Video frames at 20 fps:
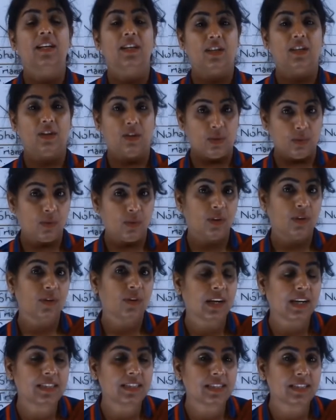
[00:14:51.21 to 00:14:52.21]
Do you want to
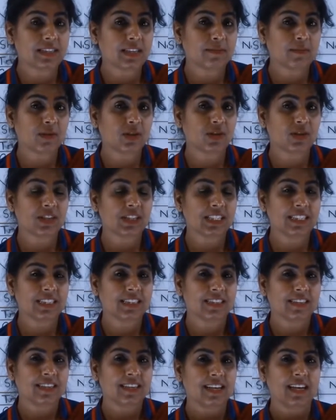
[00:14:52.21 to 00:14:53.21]
answer some questions?
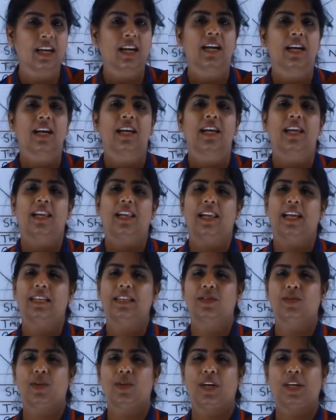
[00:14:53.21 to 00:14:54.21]
Let's
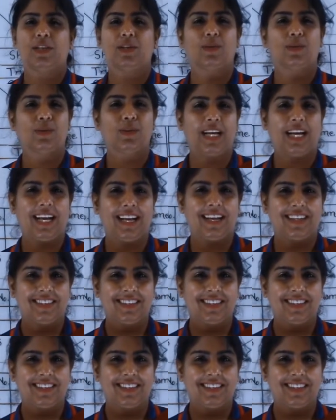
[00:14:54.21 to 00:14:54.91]
try to do that.